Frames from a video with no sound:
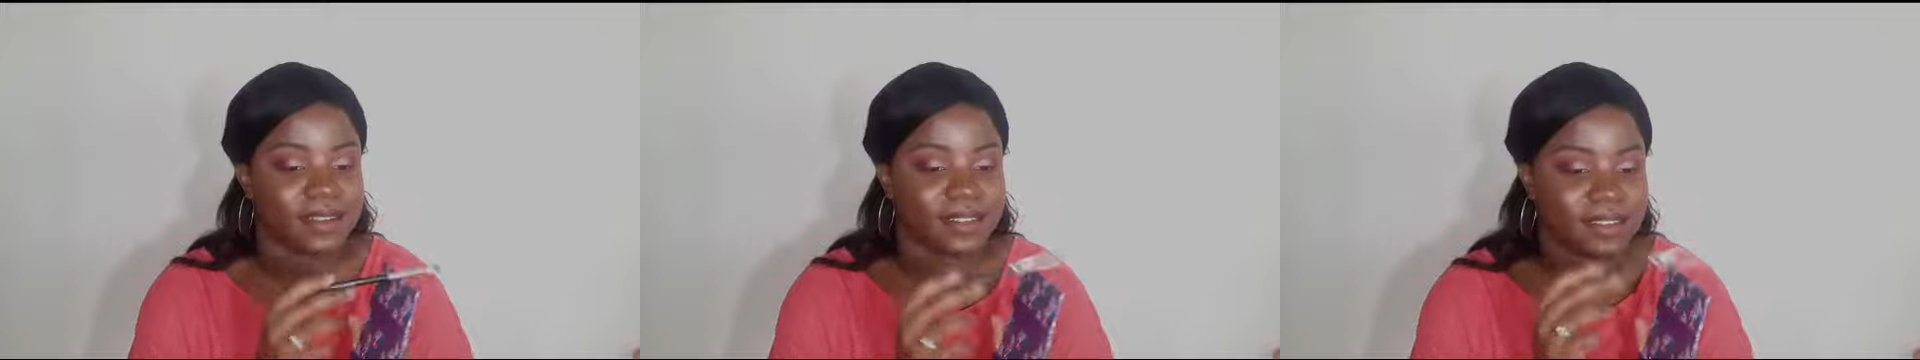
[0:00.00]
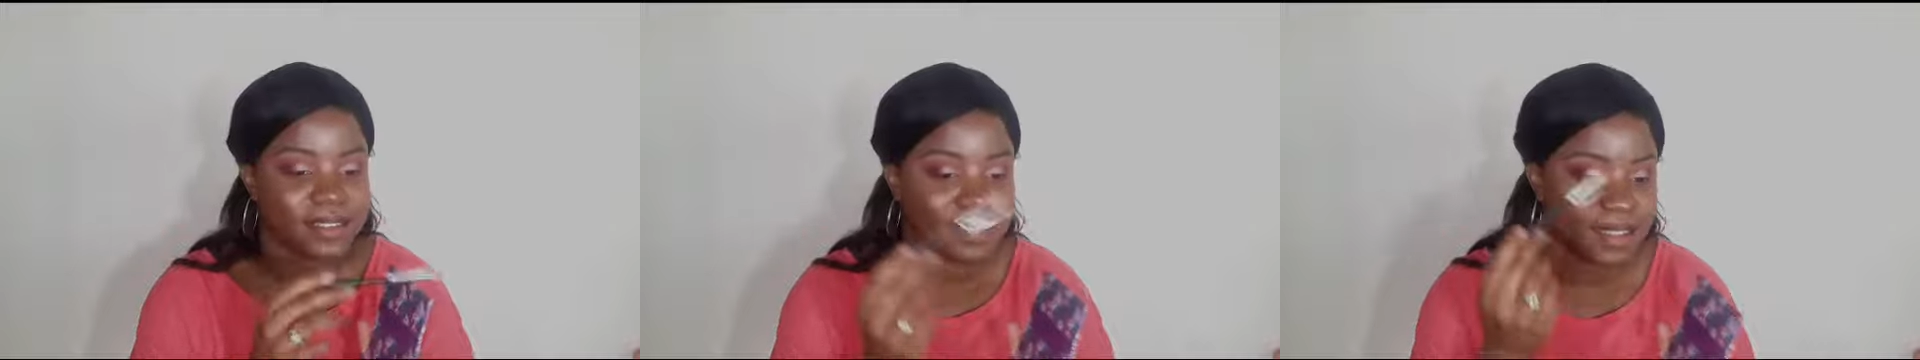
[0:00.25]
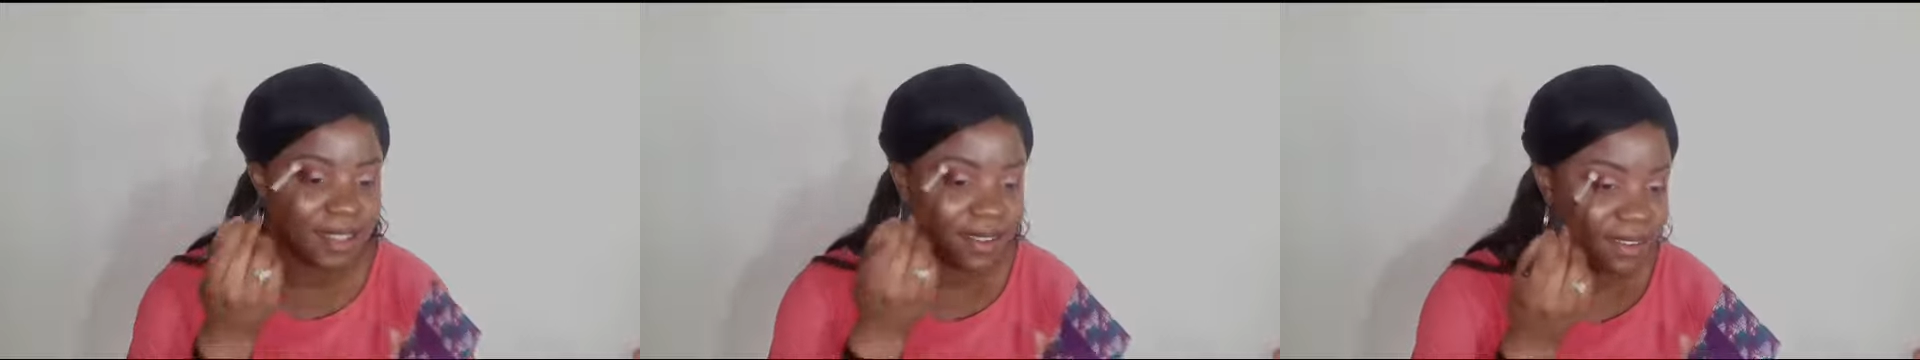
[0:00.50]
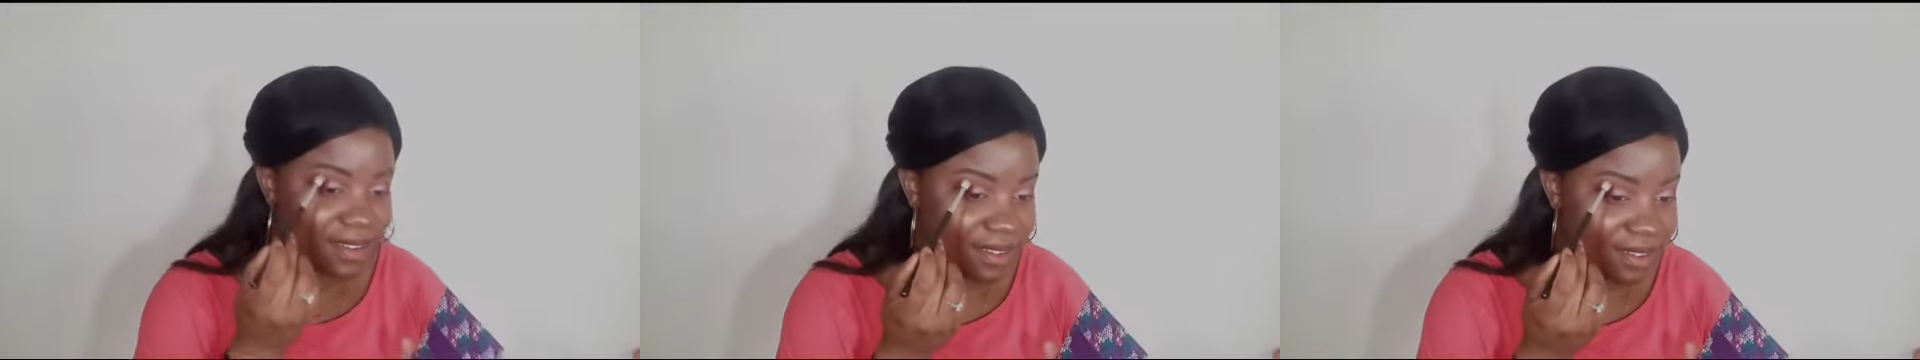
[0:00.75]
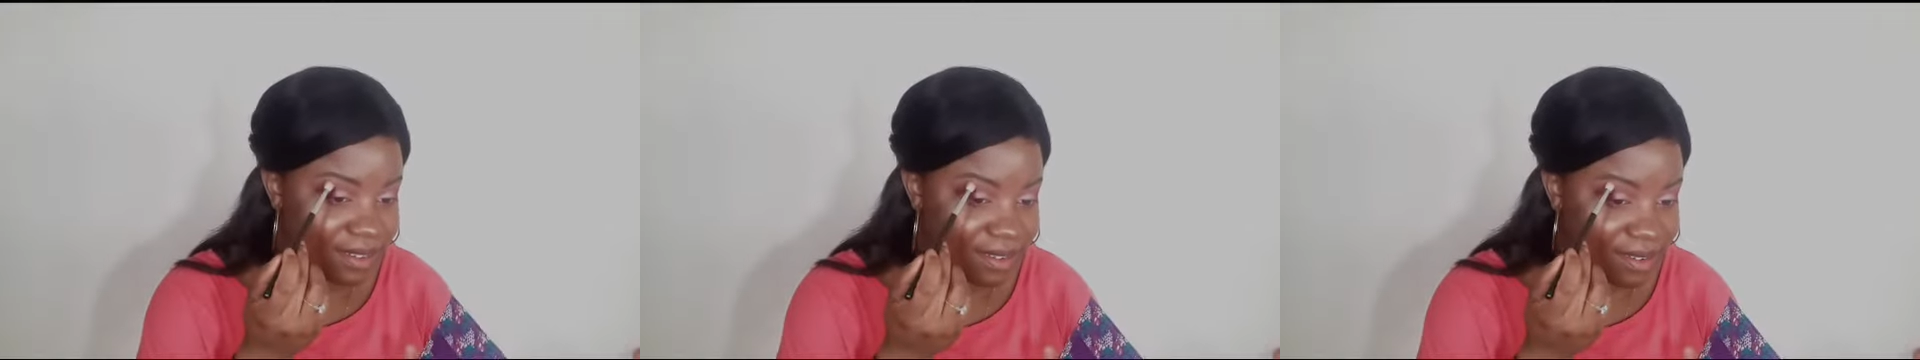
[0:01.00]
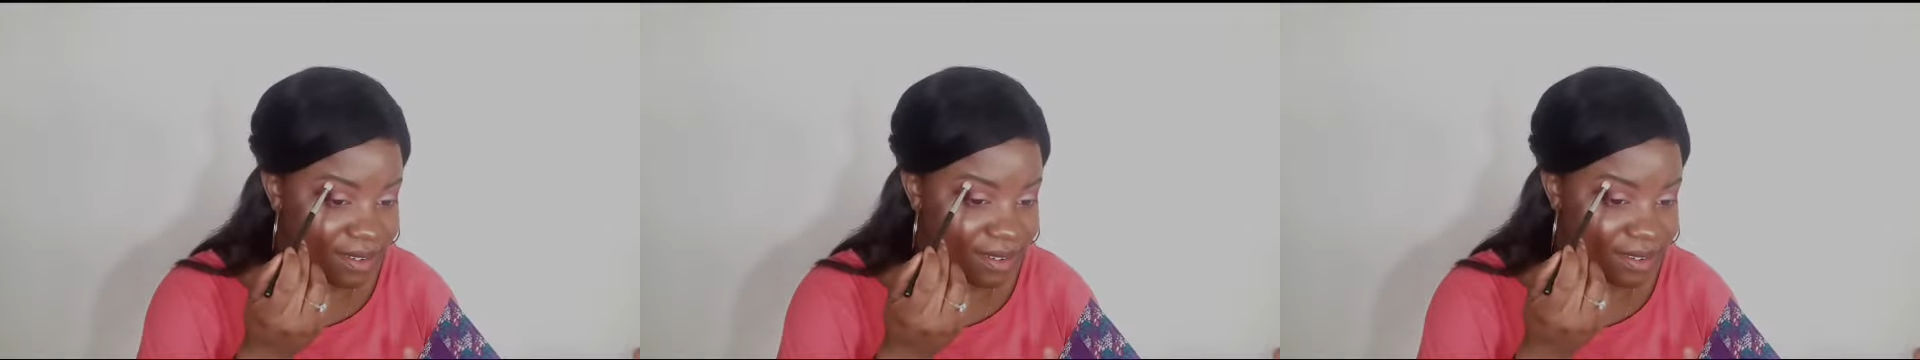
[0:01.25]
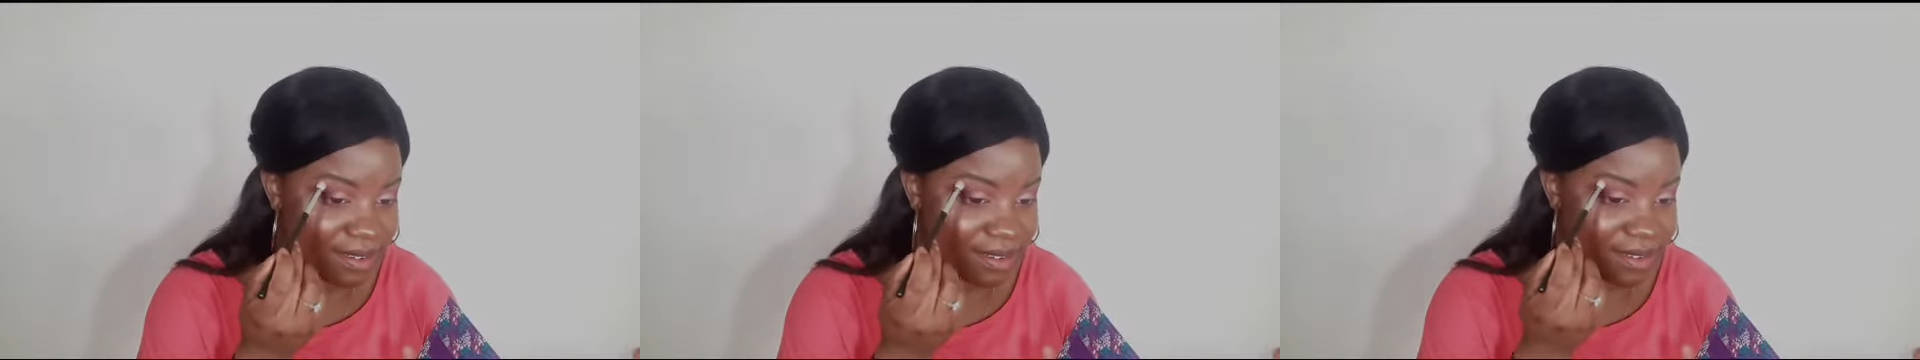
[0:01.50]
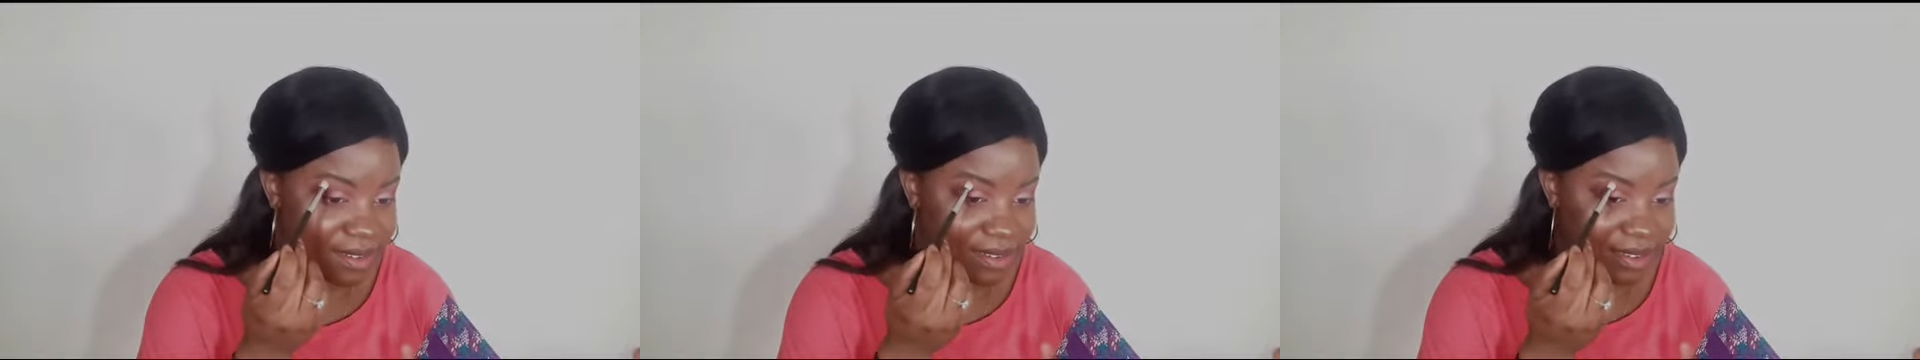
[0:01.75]
into that, and then
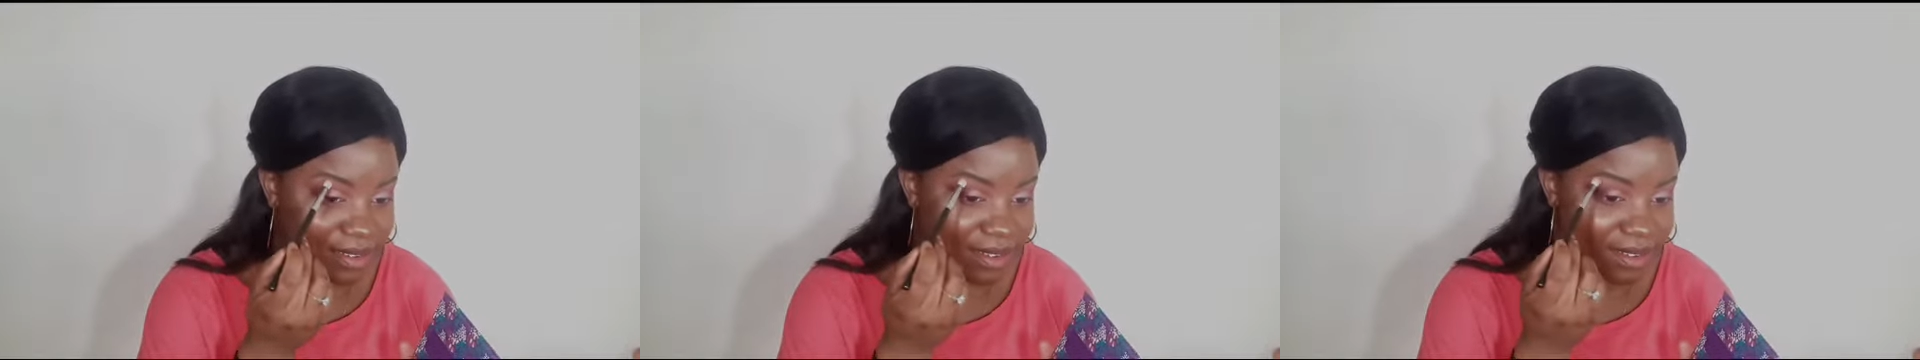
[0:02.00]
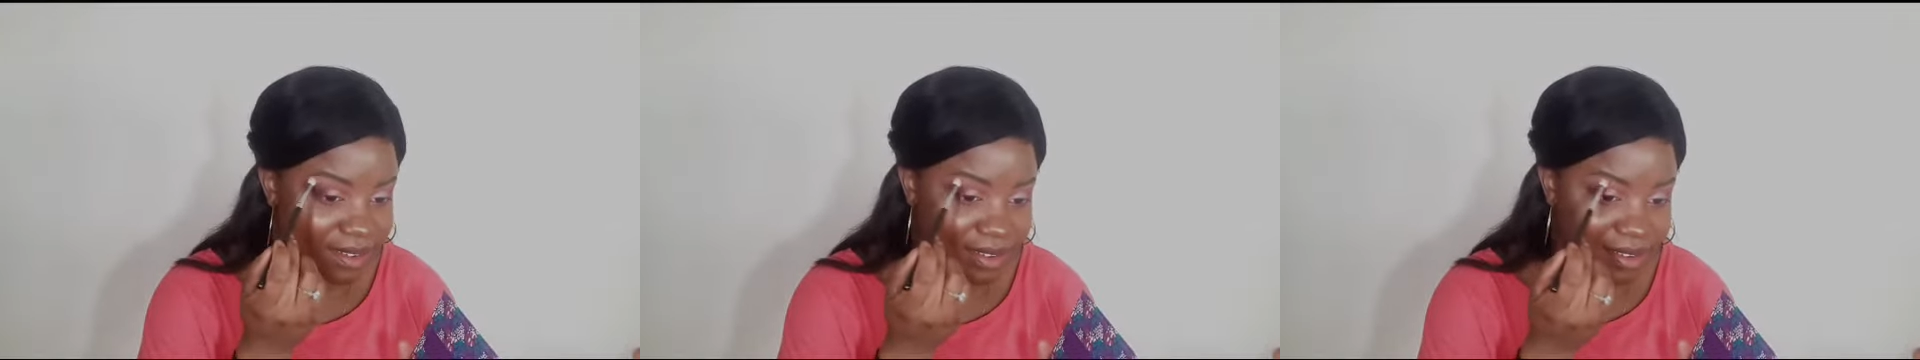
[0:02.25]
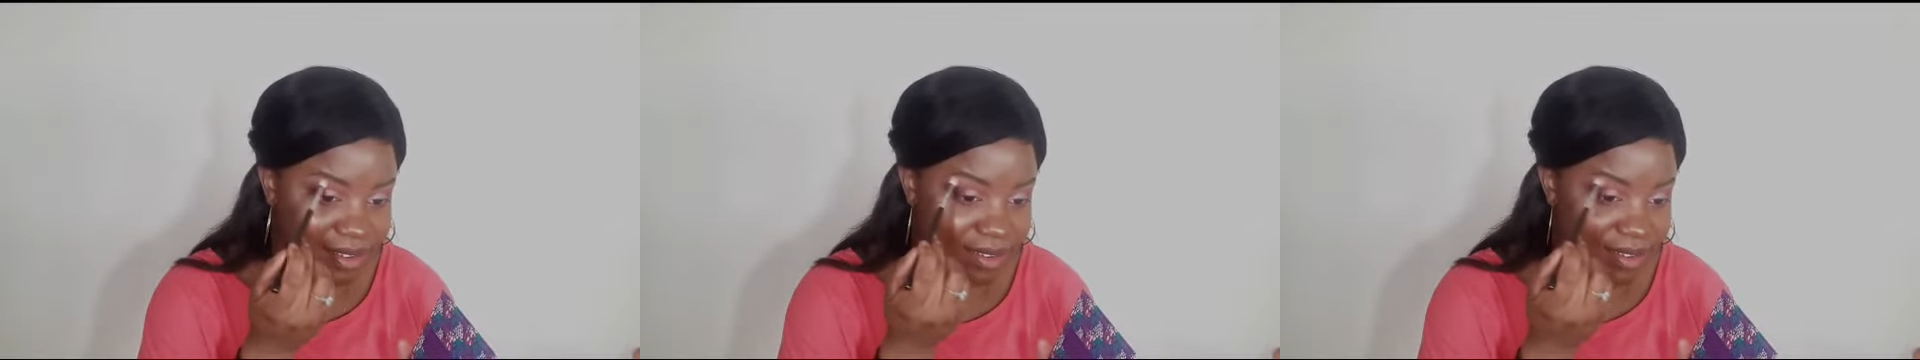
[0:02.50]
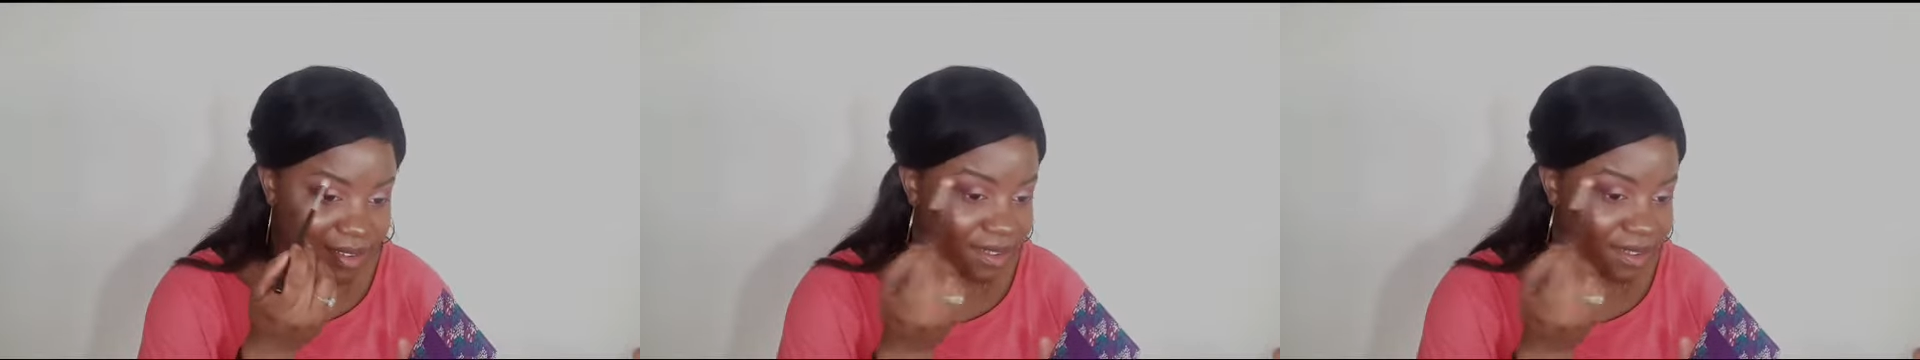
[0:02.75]
like